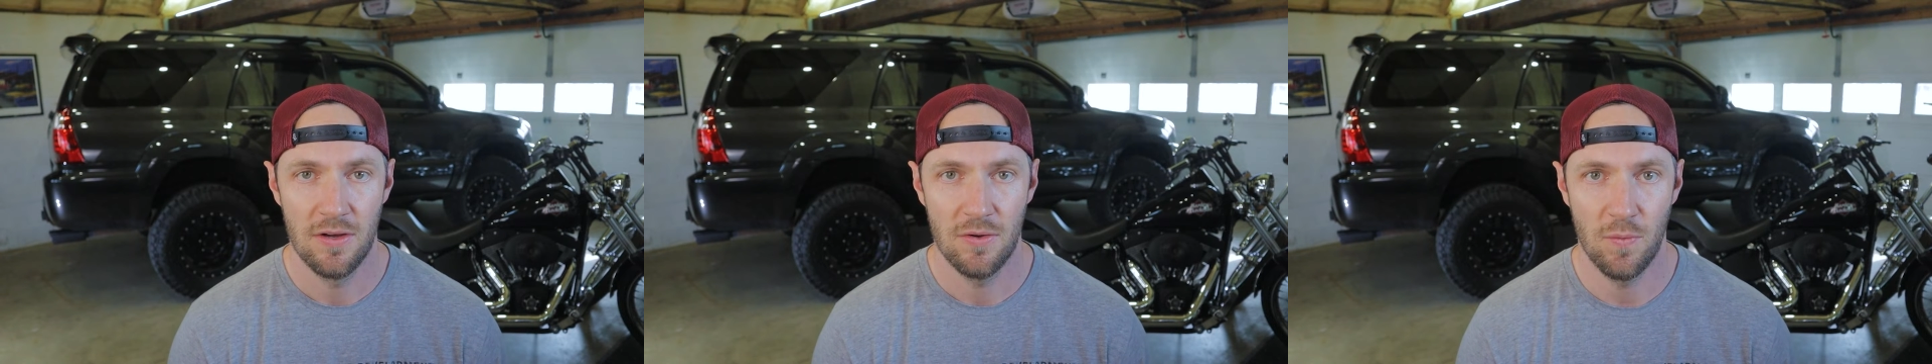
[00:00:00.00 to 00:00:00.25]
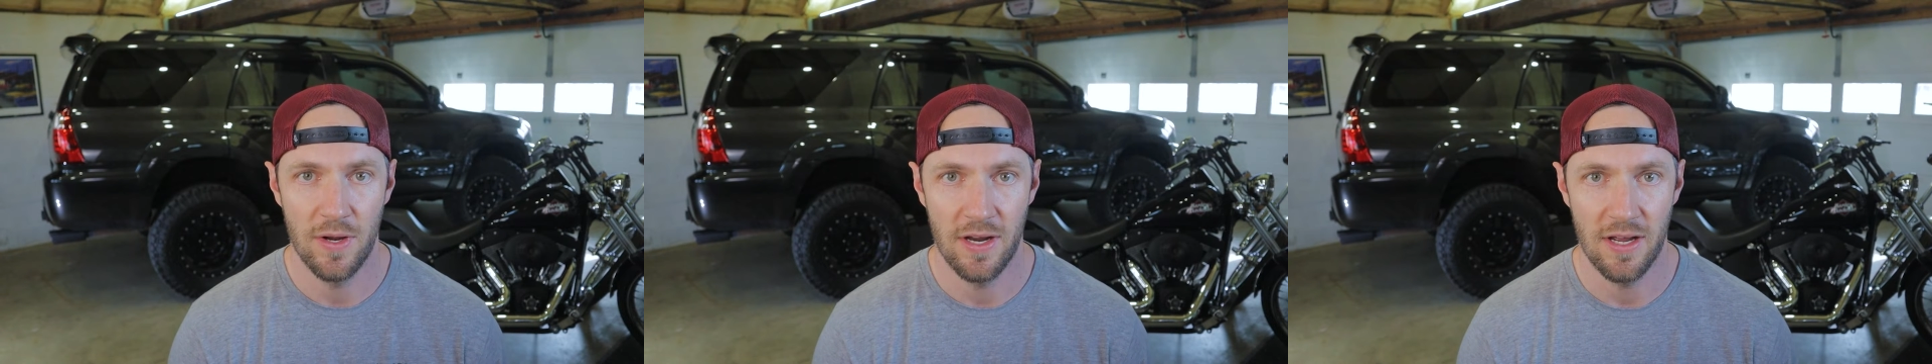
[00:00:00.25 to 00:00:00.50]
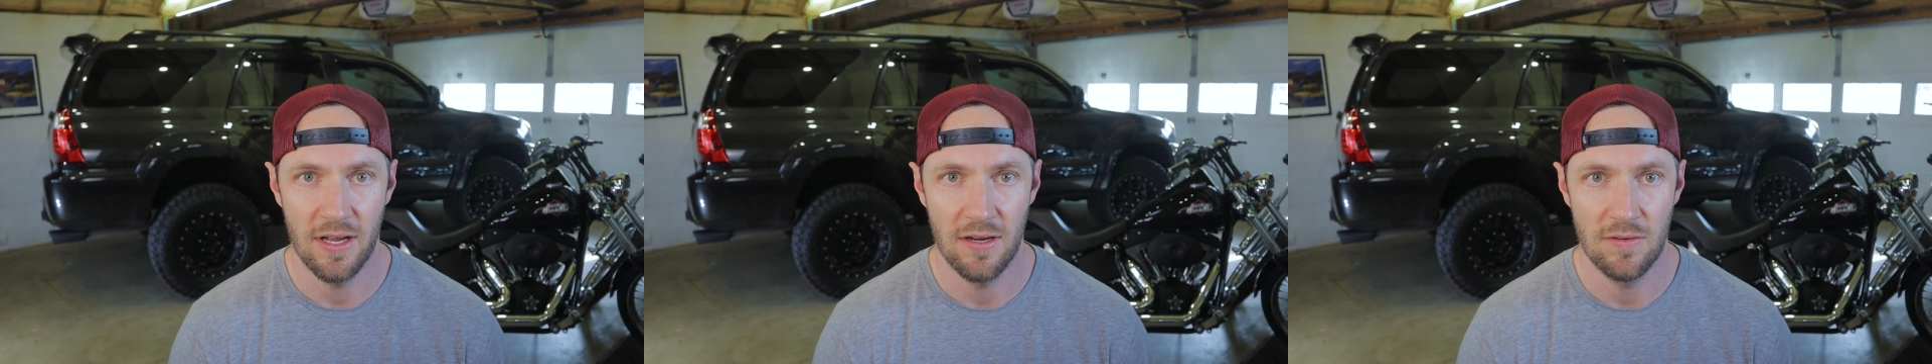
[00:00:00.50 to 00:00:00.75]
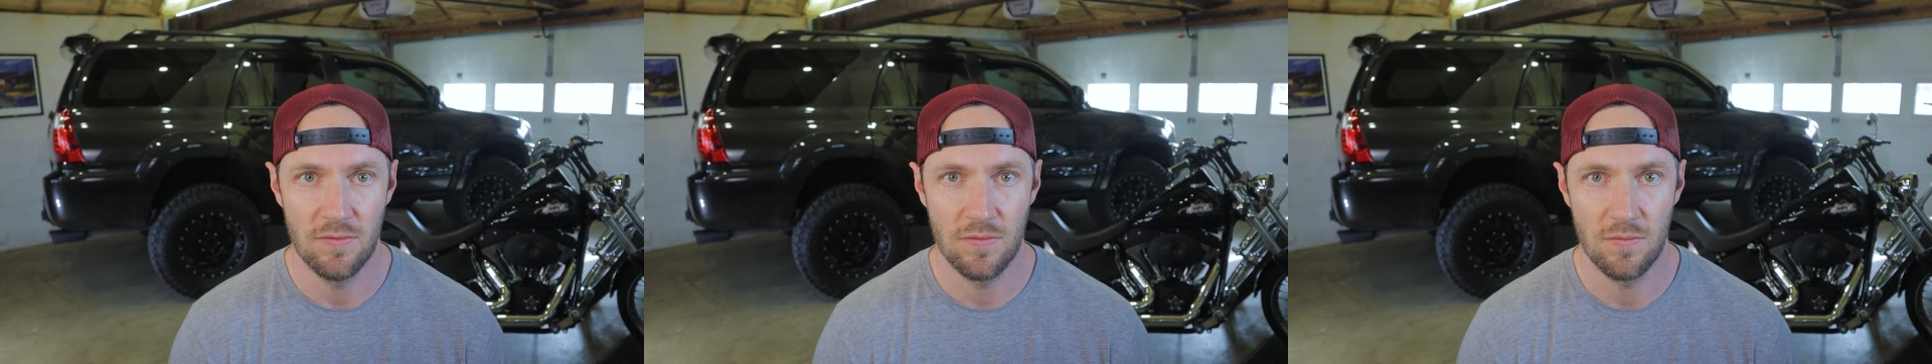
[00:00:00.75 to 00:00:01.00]
when
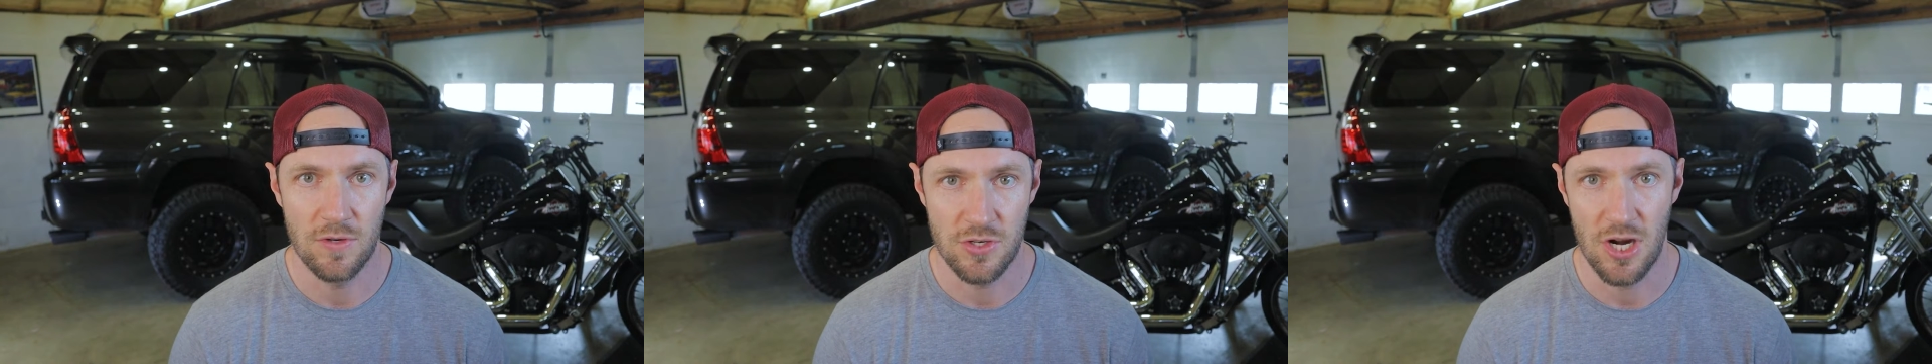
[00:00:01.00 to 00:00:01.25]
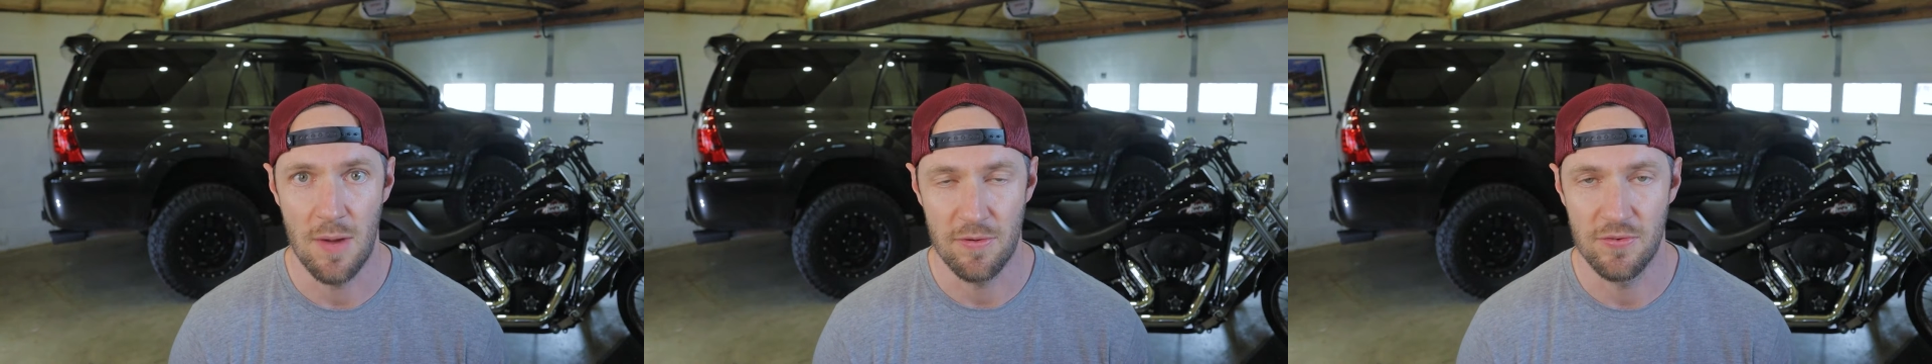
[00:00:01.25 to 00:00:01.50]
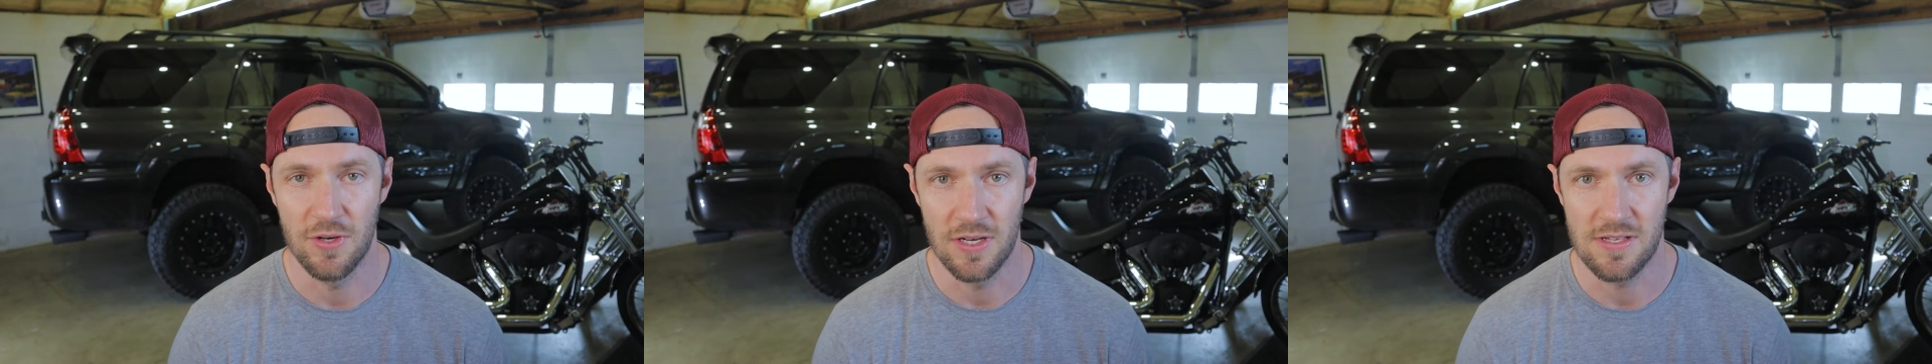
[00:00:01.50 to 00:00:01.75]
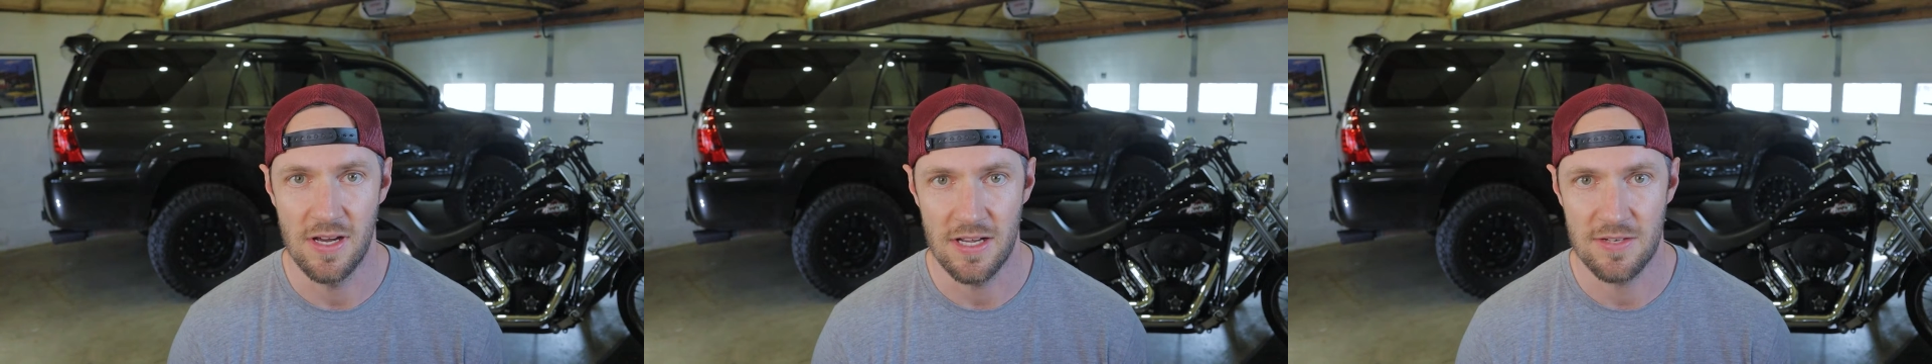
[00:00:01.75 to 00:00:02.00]
I was shopping for an
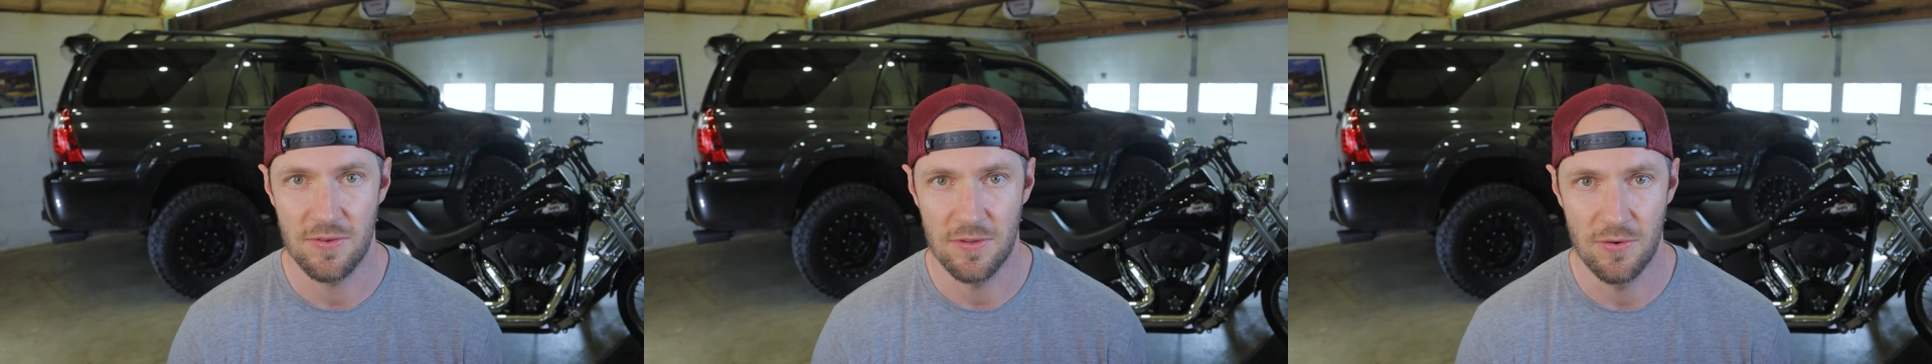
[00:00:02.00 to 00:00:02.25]
exhaust for the